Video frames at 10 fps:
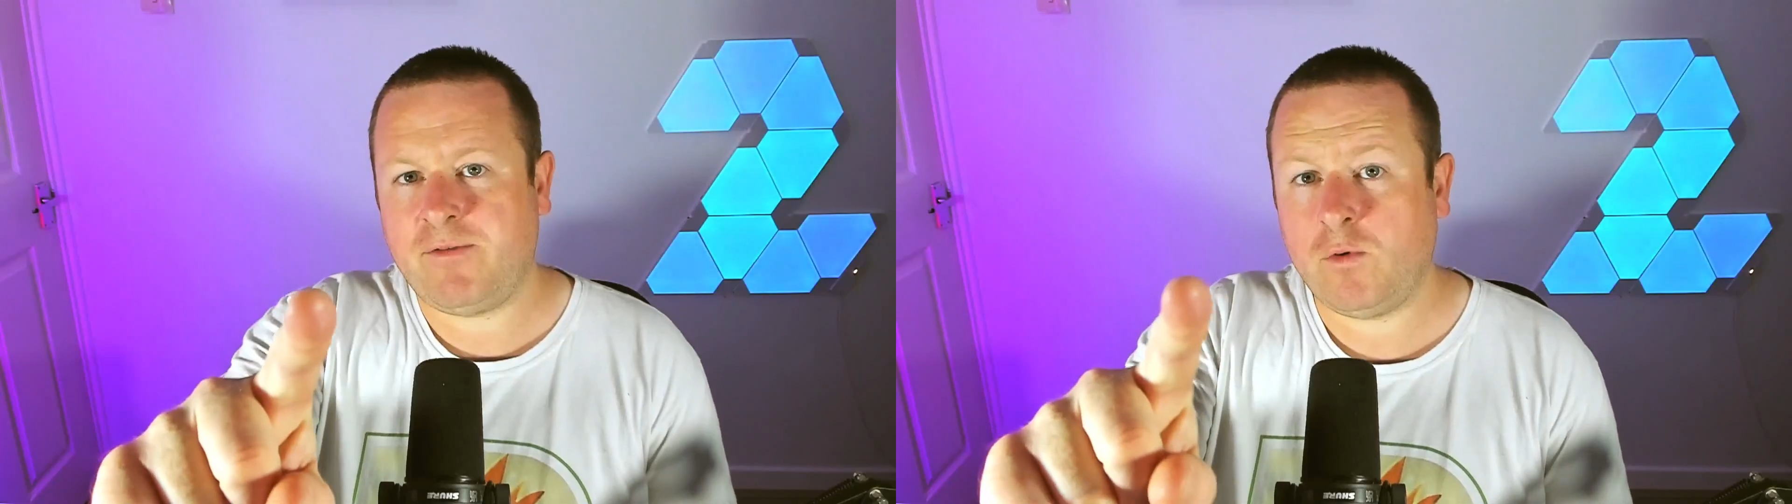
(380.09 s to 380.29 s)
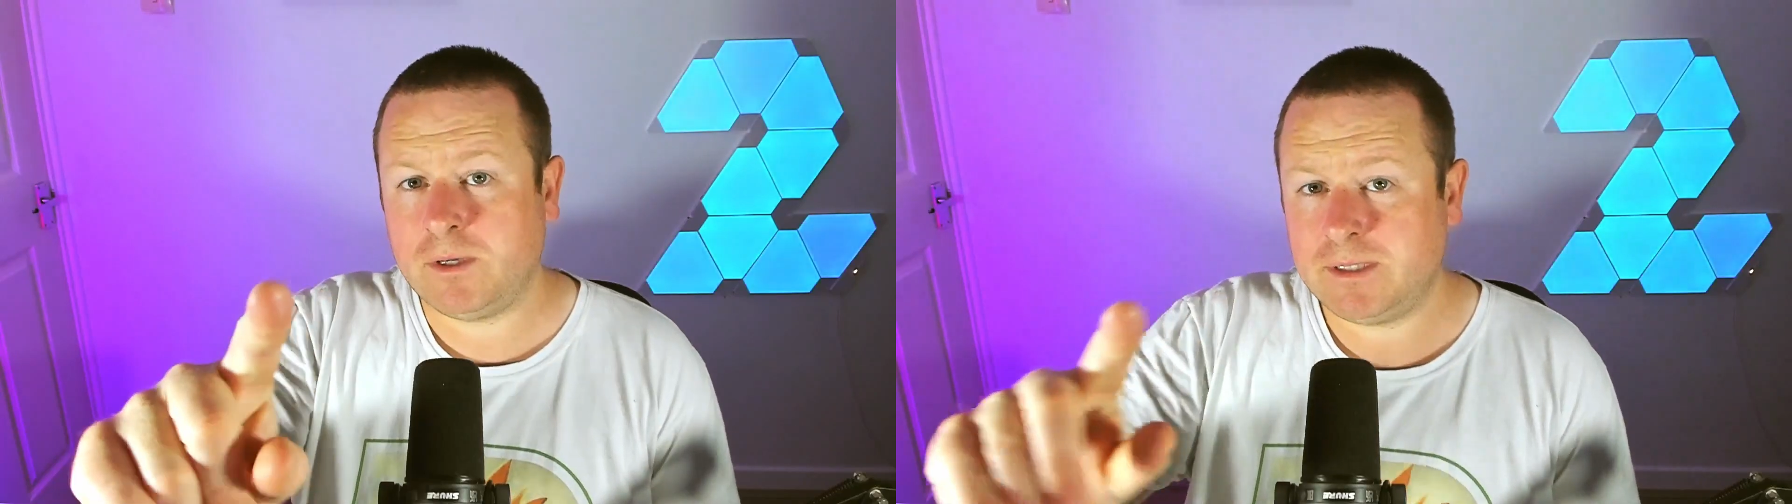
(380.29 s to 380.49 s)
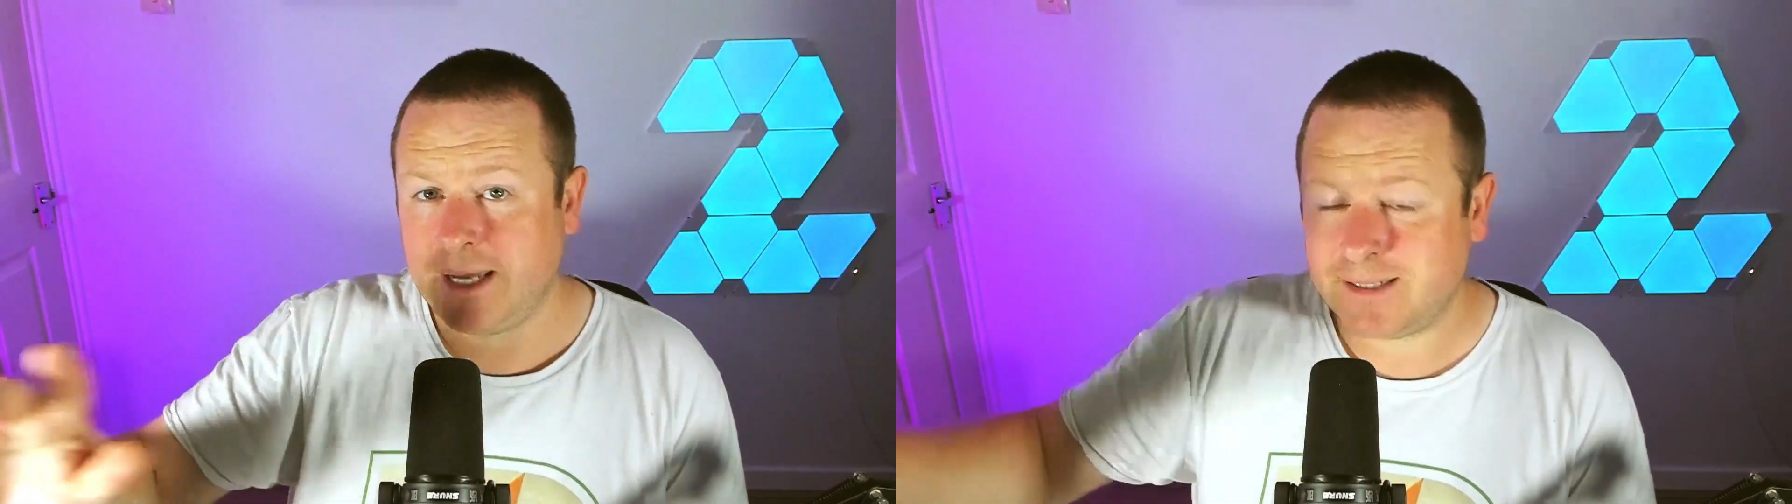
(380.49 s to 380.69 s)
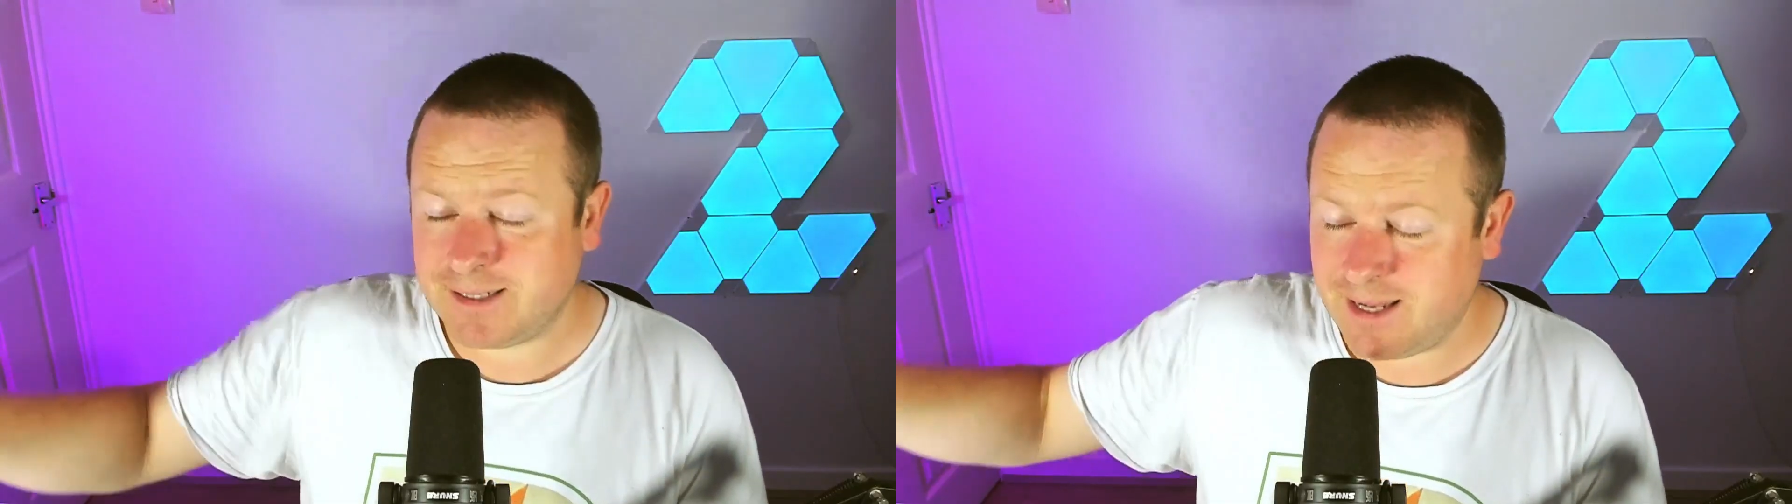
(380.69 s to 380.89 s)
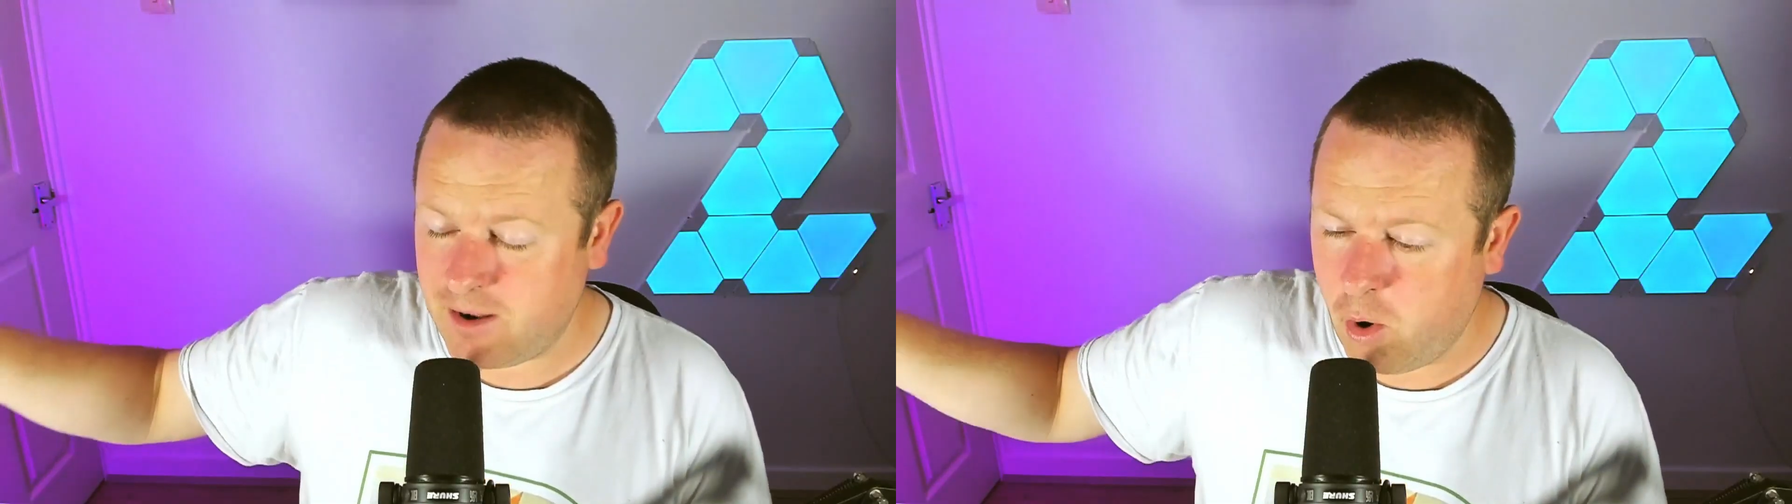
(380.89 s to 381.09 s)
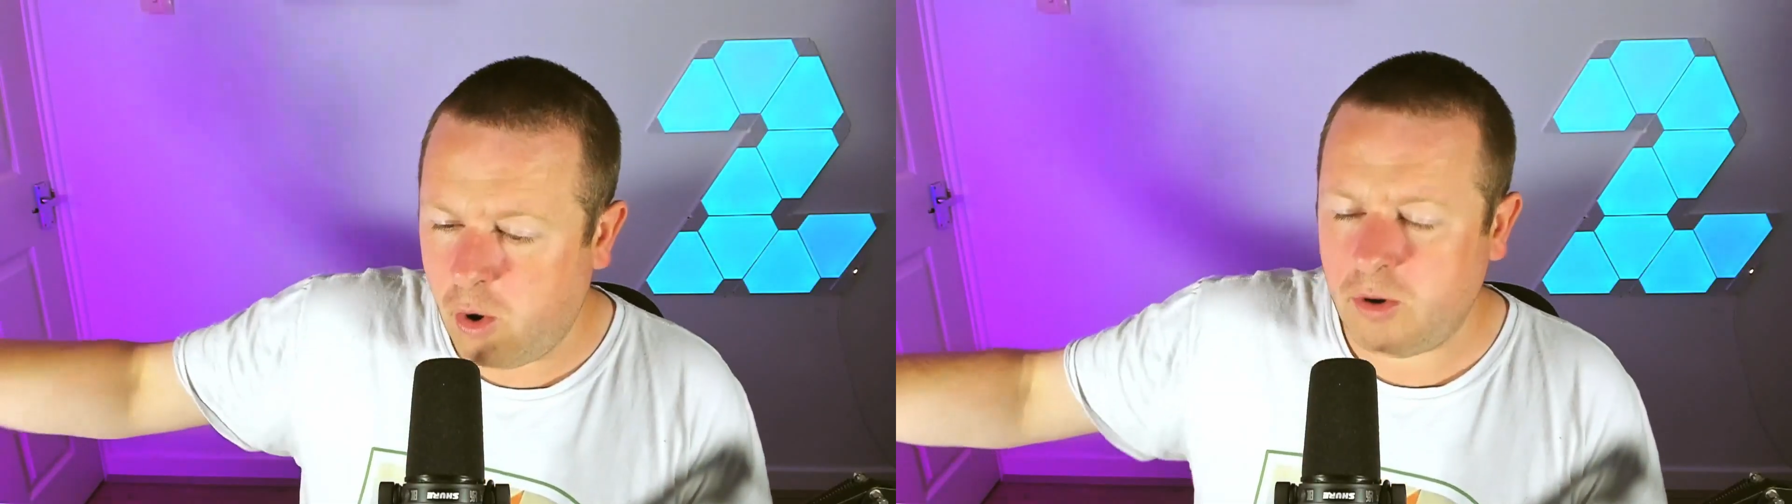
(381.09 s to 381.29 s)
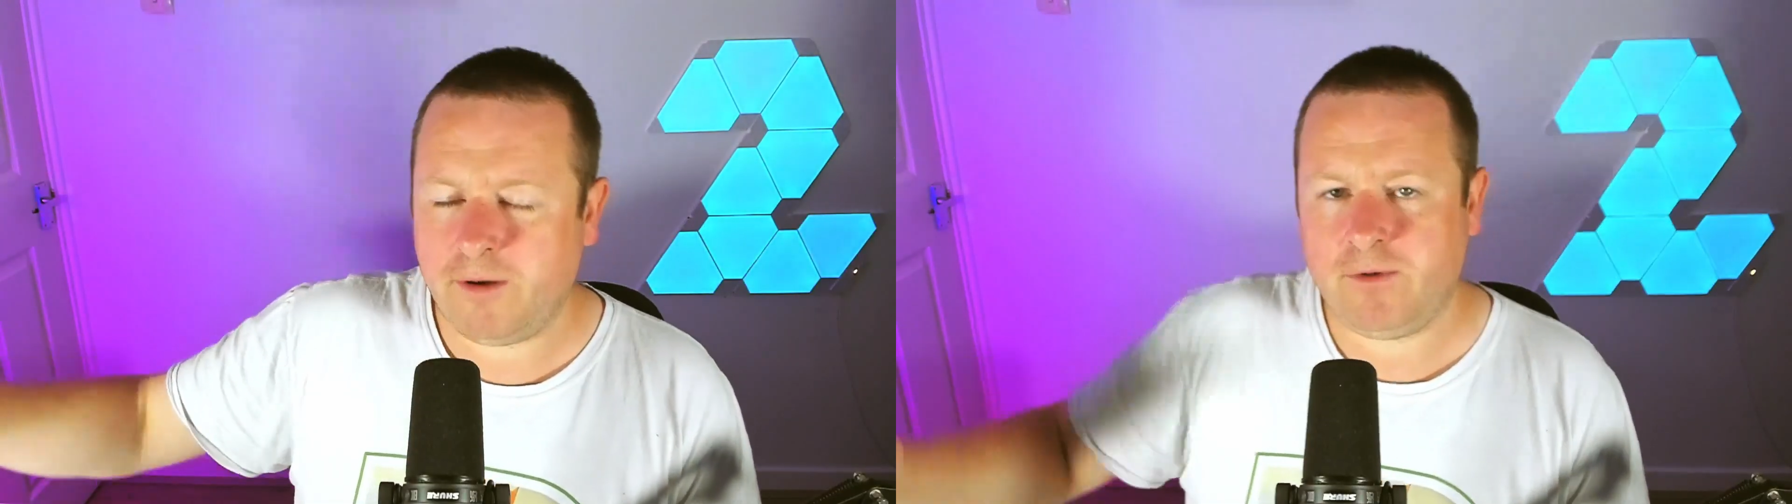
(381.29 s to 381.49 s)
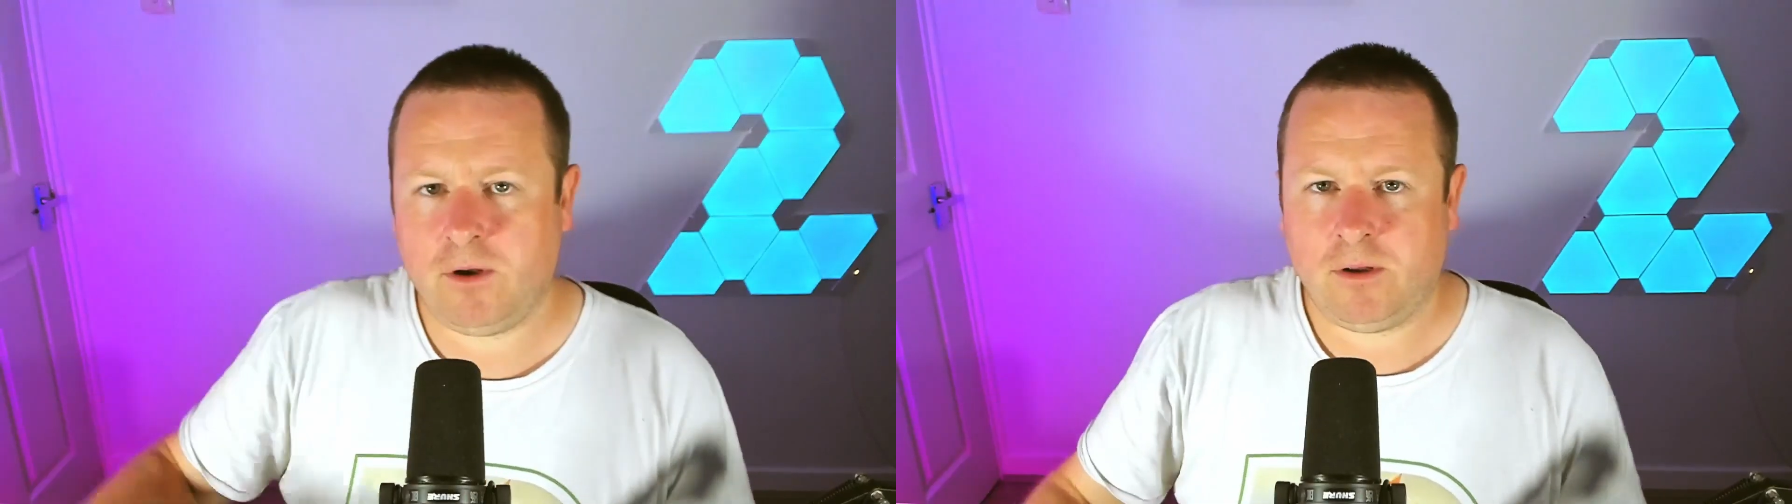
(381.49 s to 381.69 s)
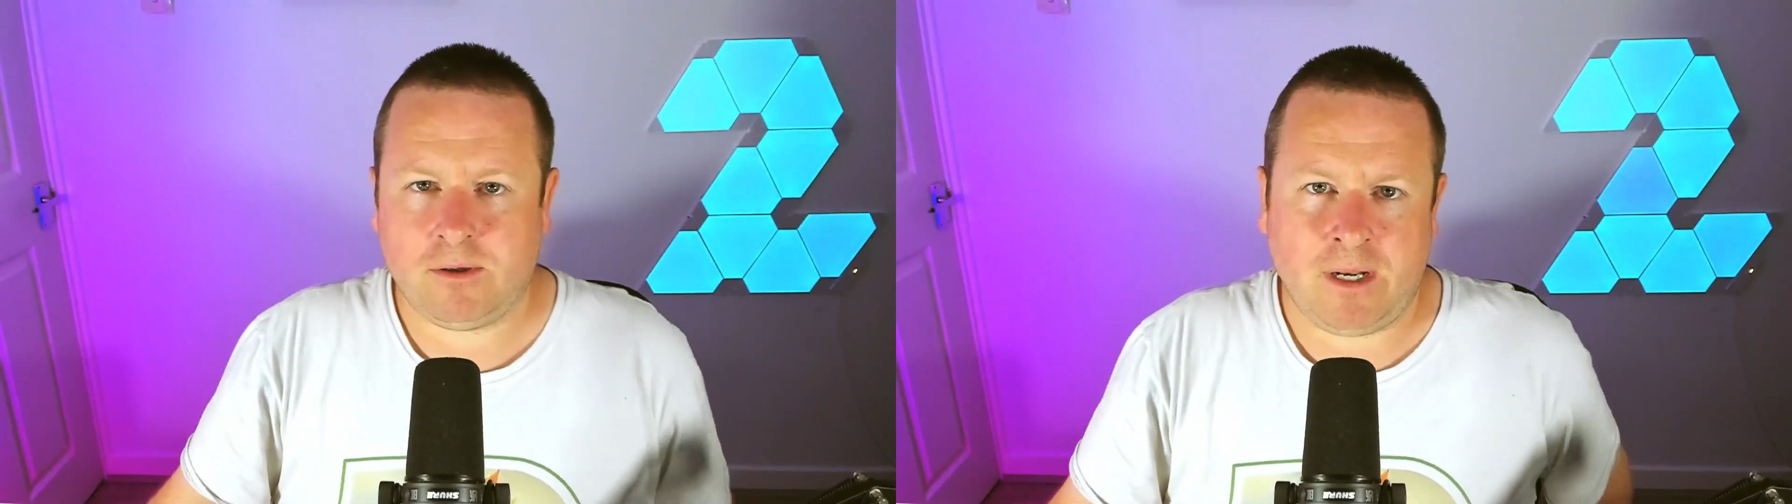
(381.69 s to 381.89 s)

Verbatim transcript: if you want to get today all of your